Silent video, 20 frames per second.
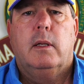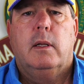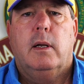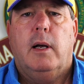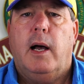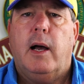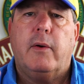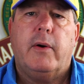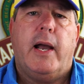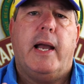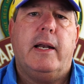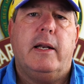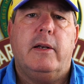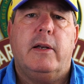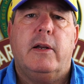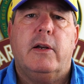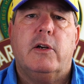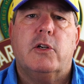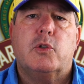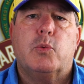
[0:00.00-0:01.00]
All right, and
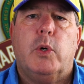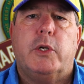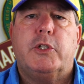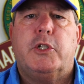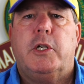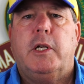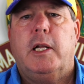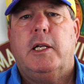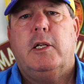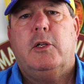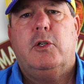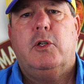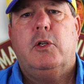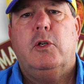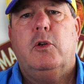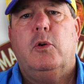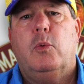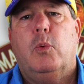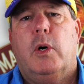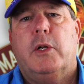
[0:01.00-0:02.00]
here's what you need to
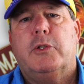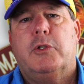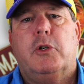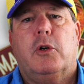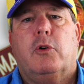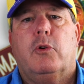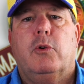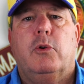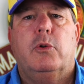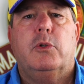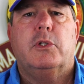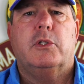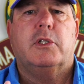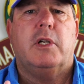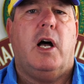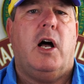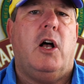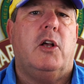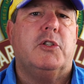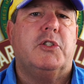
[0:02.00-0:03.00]
do once your cruise is
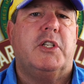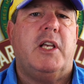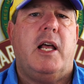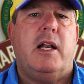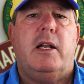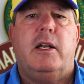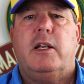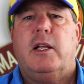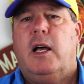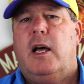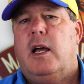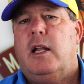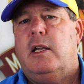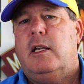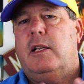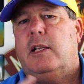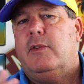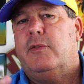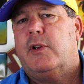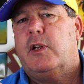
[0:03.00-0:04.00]
all said and done
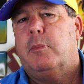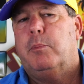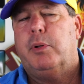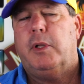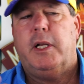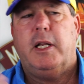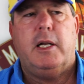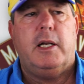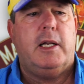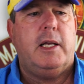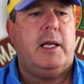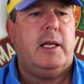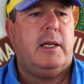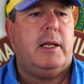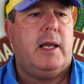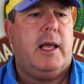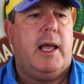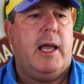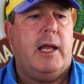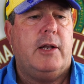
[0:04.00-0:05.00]
and you've completed it
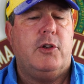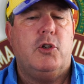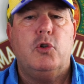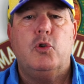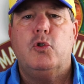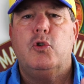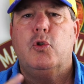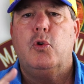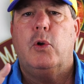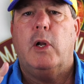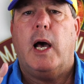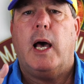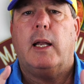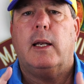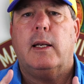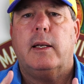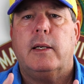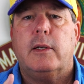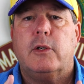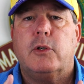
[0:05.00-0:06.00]
and you do
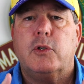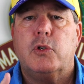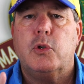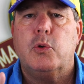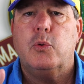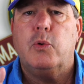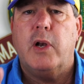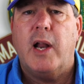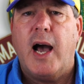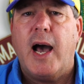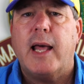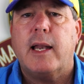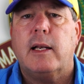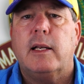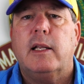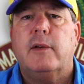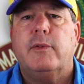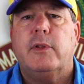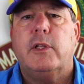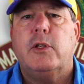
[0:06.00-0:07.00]
not
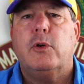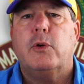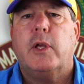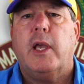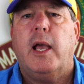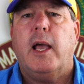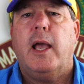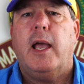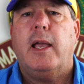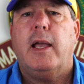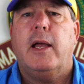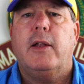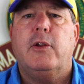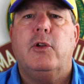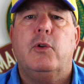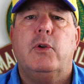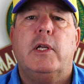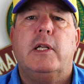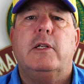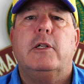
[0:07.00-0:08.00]
live in the UK and
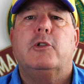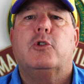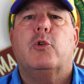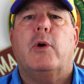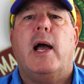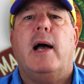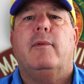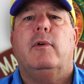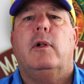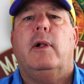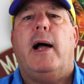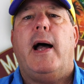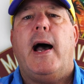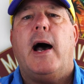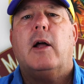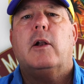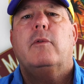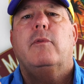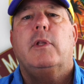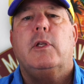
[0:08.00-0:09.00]
you need to travel
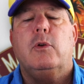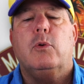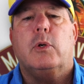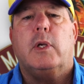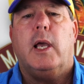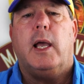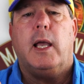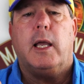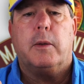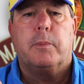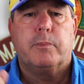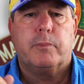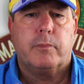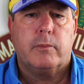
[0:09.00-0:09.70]
out of the UK.